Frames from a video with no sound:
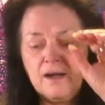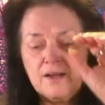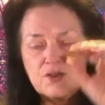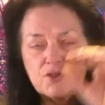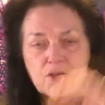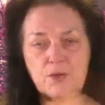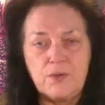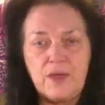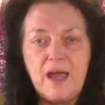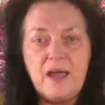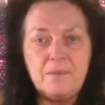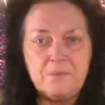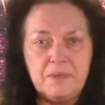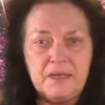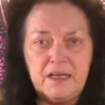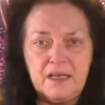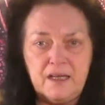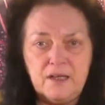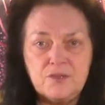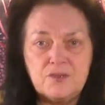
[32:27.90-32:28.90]
So that
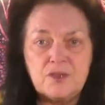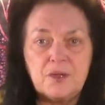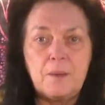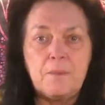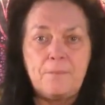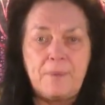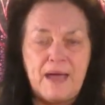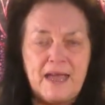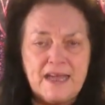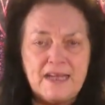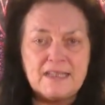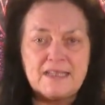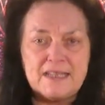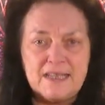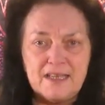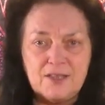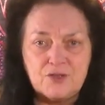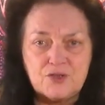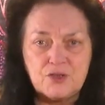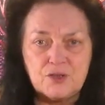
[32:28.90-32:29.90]
means pay
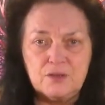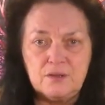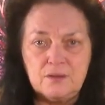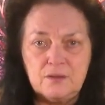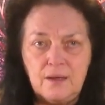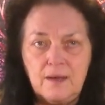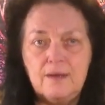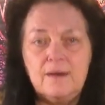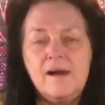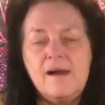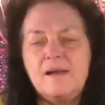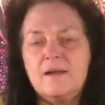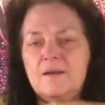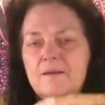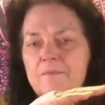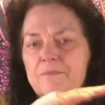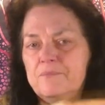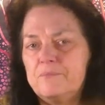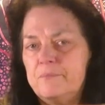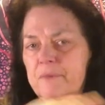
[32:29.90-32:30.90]
attention,
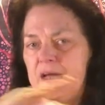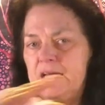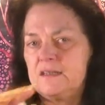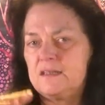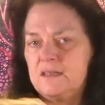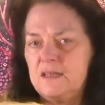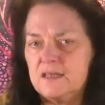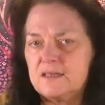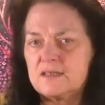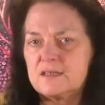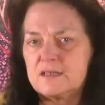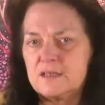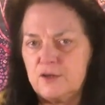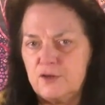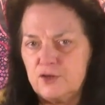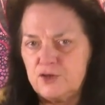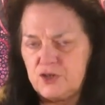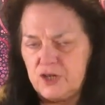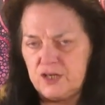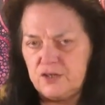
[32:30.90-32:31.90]
make the
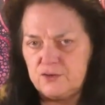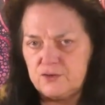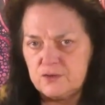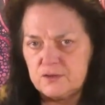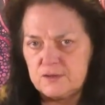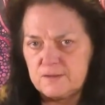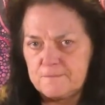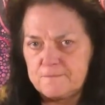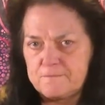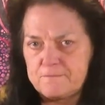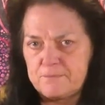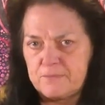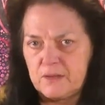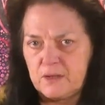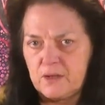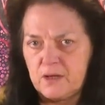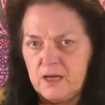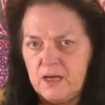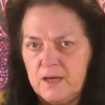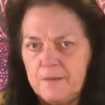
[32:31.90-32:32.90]
necessary changes,
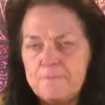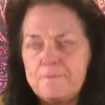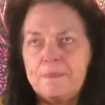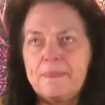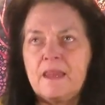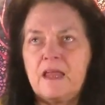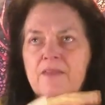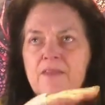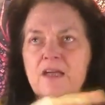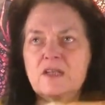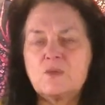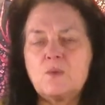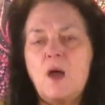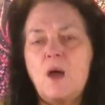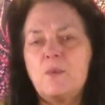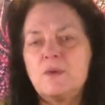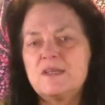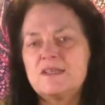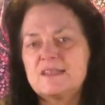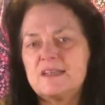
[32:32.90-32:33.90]
okay? That's
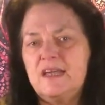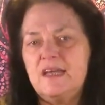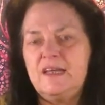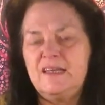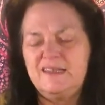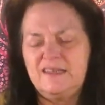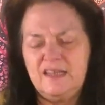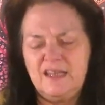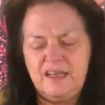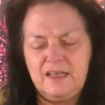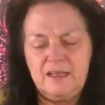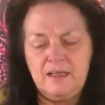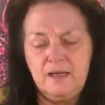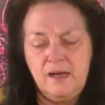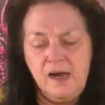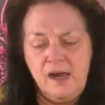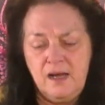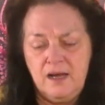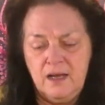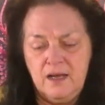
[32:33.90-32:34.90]
why we say that
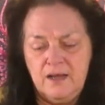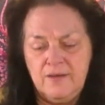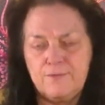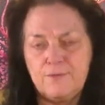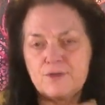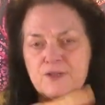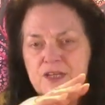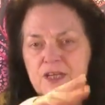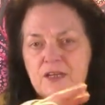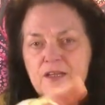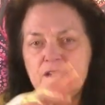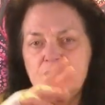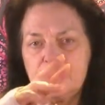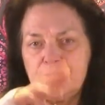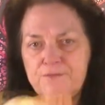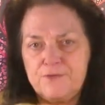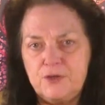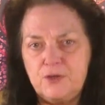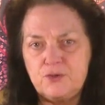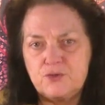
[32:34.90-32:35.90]
foretelling the
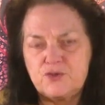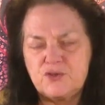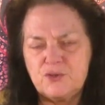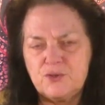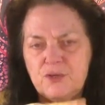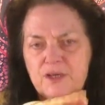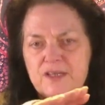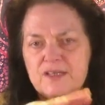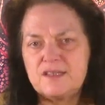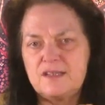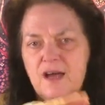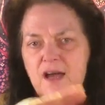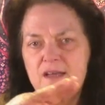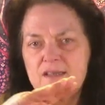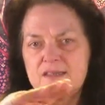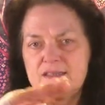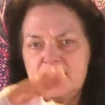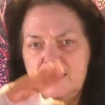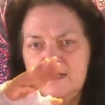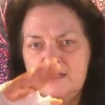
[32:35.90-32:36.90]
future is
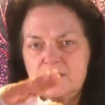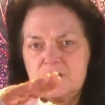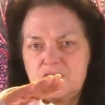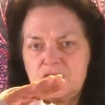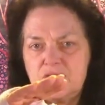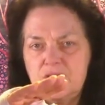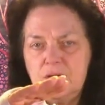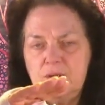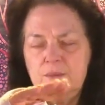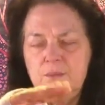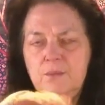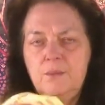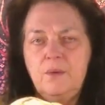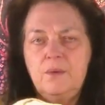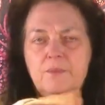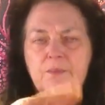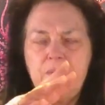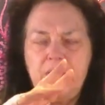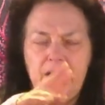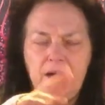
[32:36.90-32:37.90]
not set in stone.
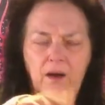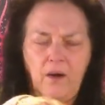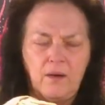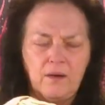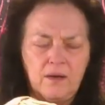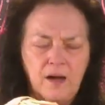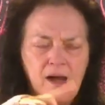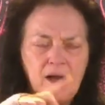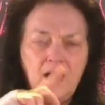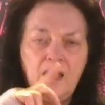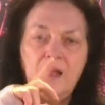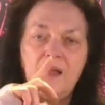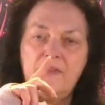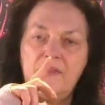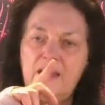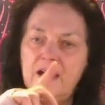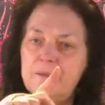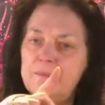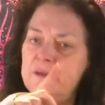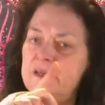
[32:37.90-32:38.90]
Now,
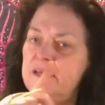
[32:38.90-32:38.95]
that